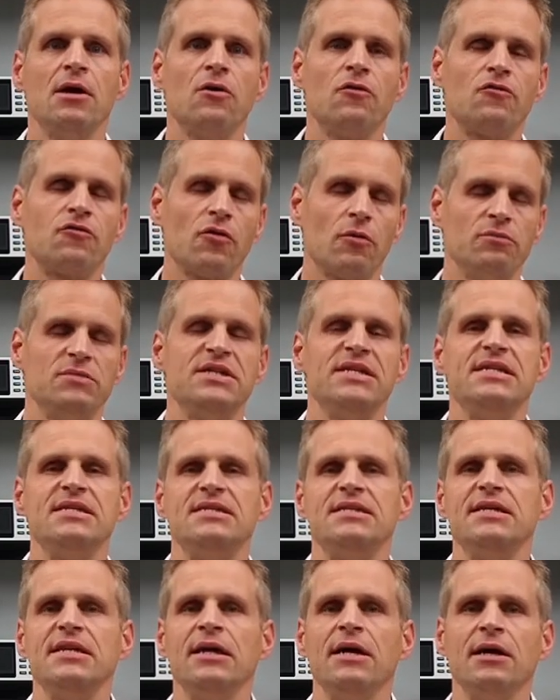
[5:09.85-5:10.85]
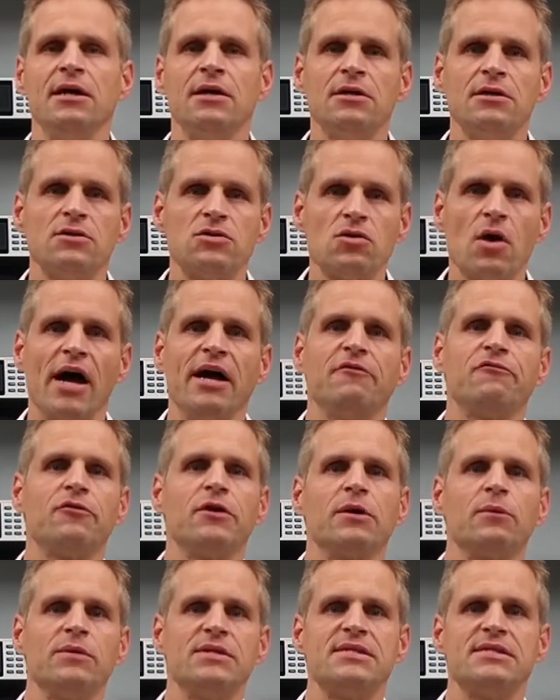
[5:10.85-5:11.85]
from DC to high
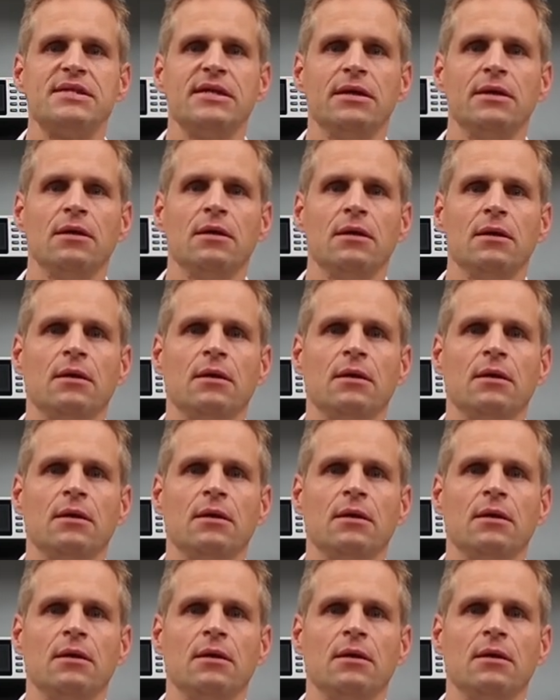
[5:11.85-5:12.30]
frequency.